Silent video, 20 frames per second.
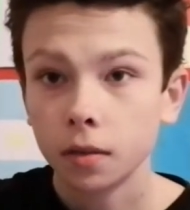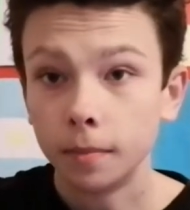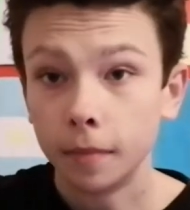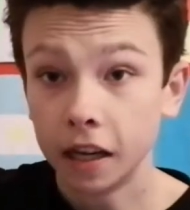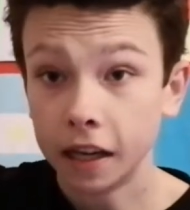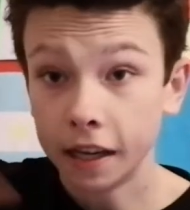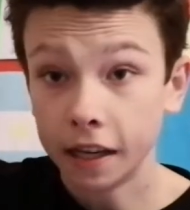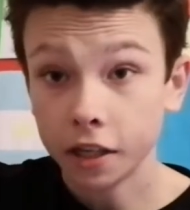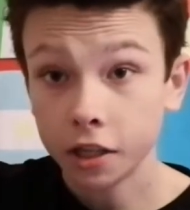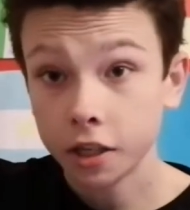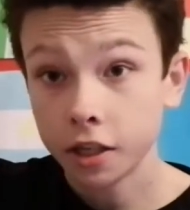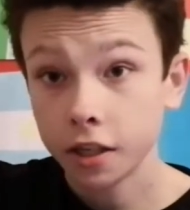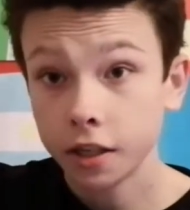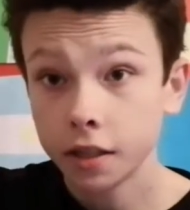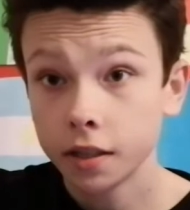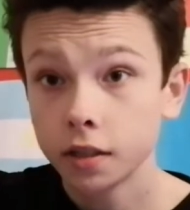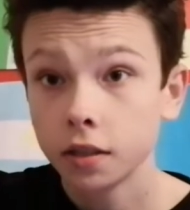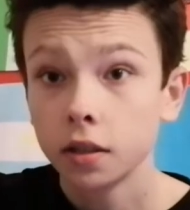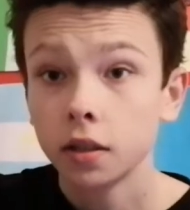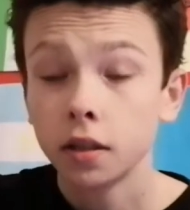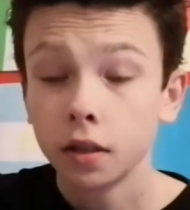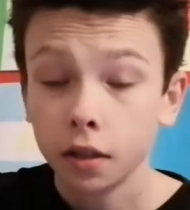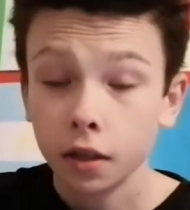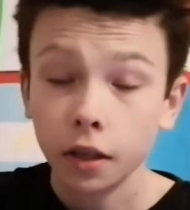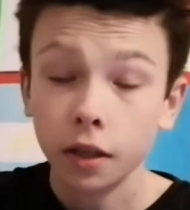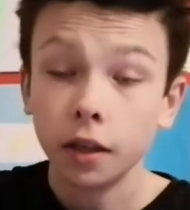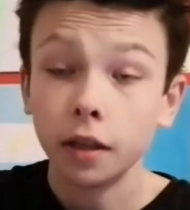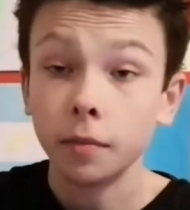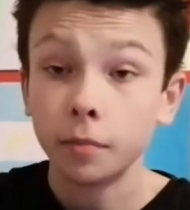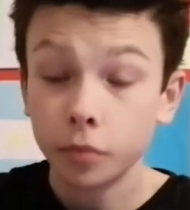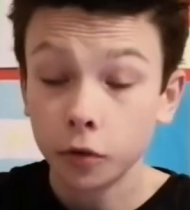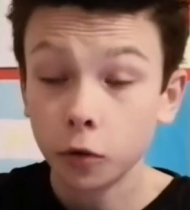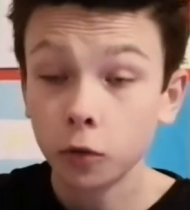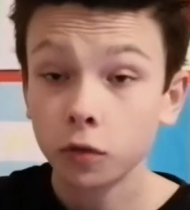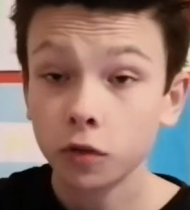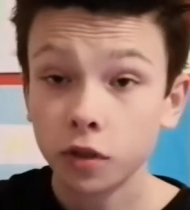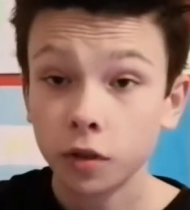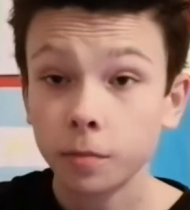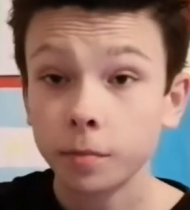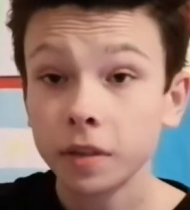my hair's shit, but
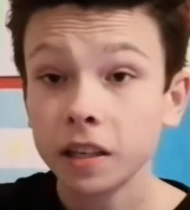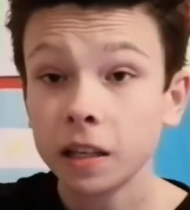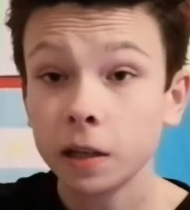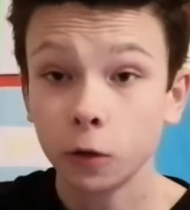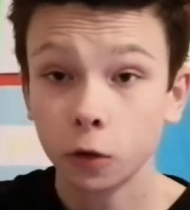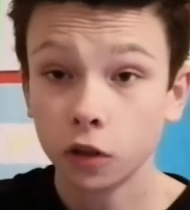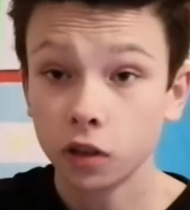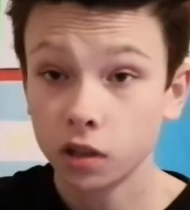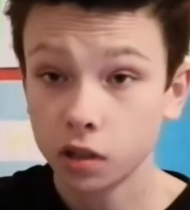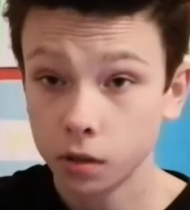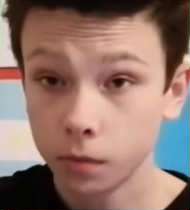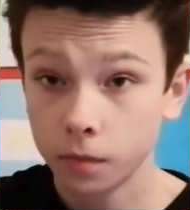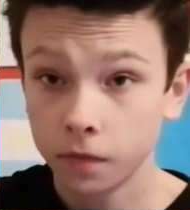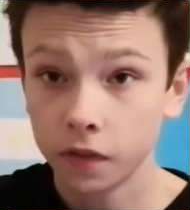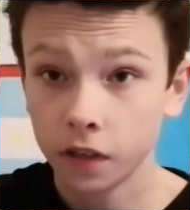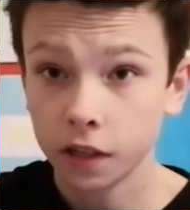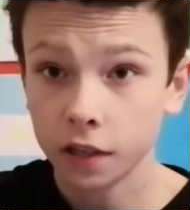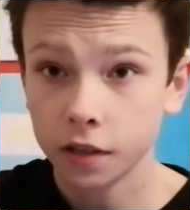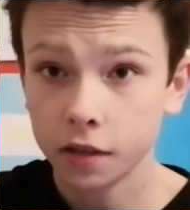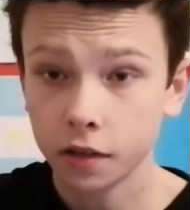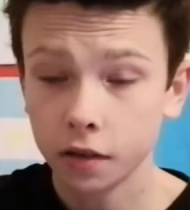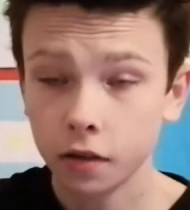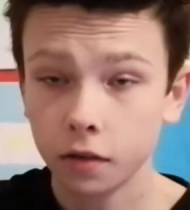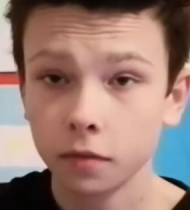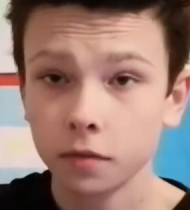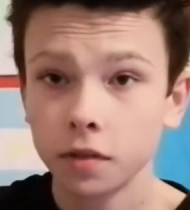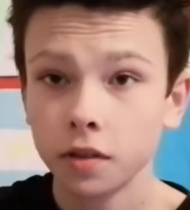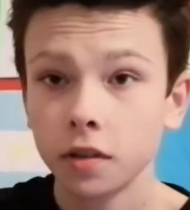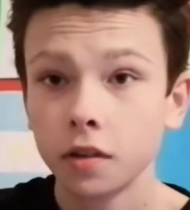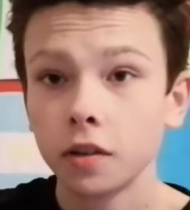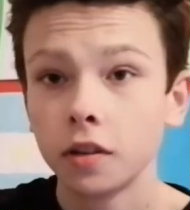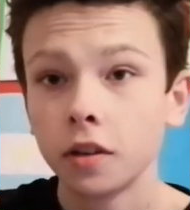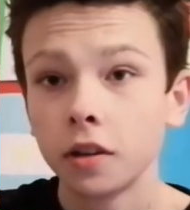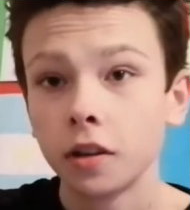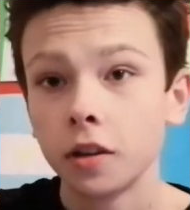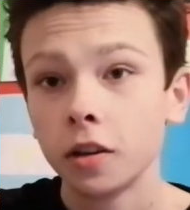also being honest with ourselves,